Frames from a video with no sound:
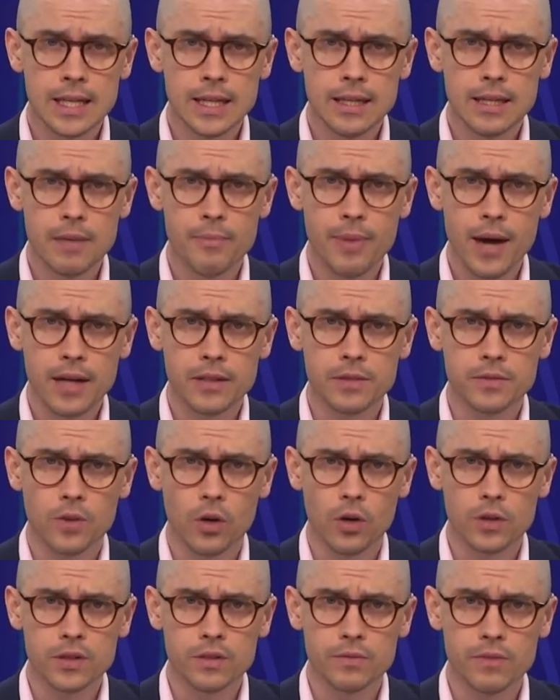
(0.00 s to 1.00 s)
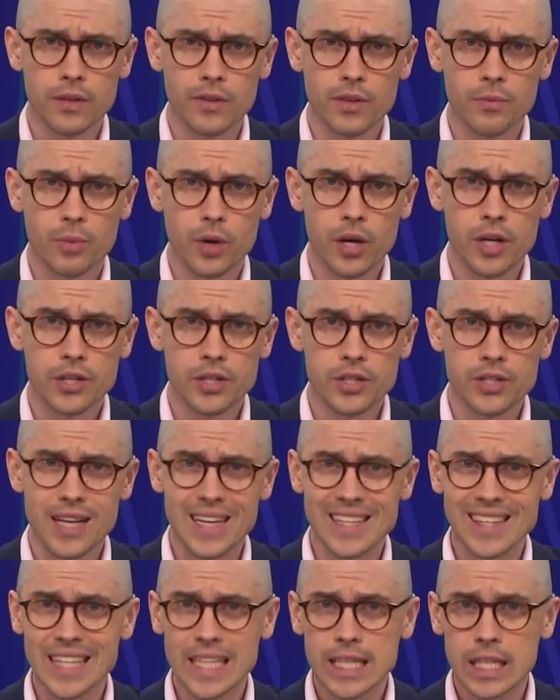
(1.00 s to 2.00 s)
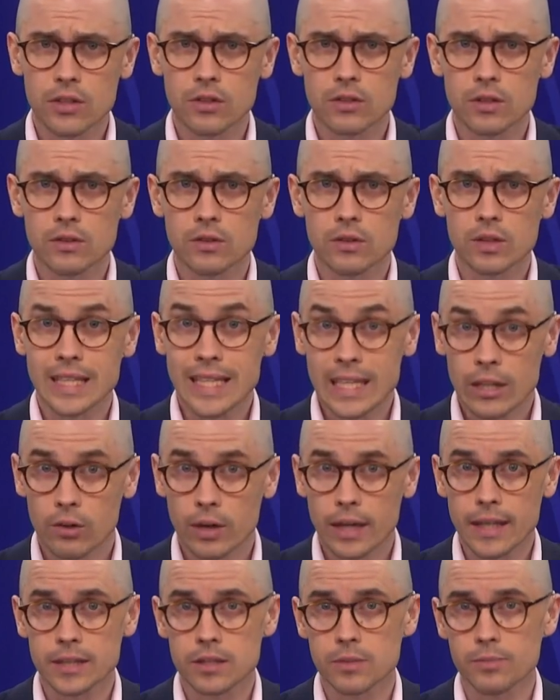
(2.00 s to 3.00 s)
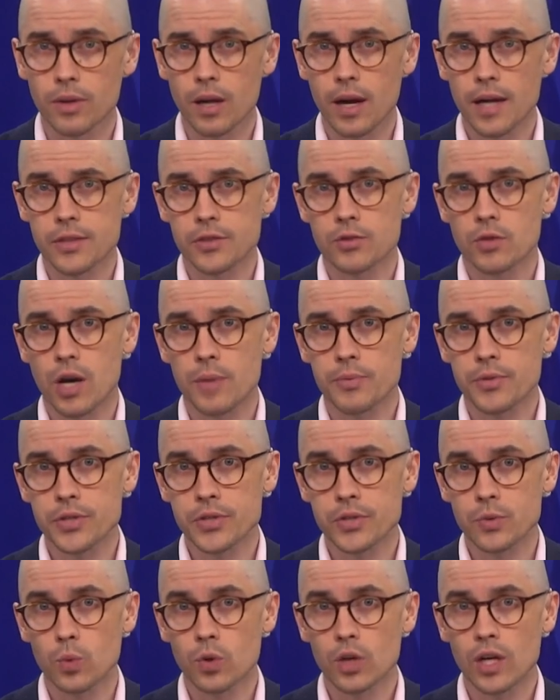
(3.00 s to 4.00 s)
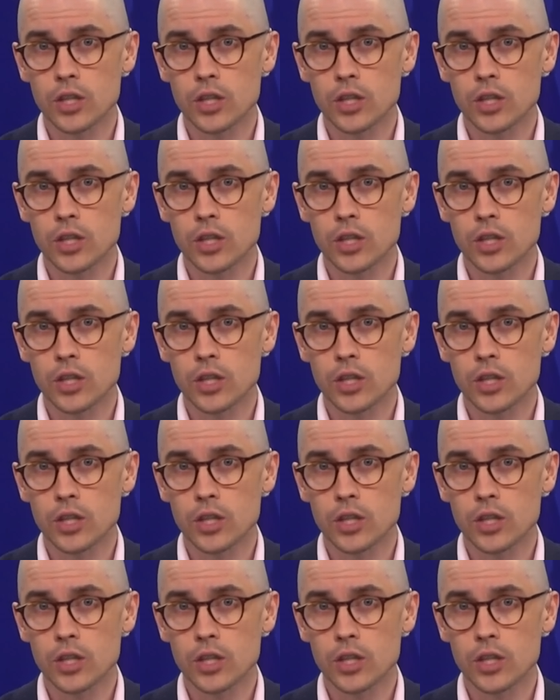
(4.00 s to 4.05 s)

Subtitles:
the impacts of cost of living pressures and lingering supply disruptions were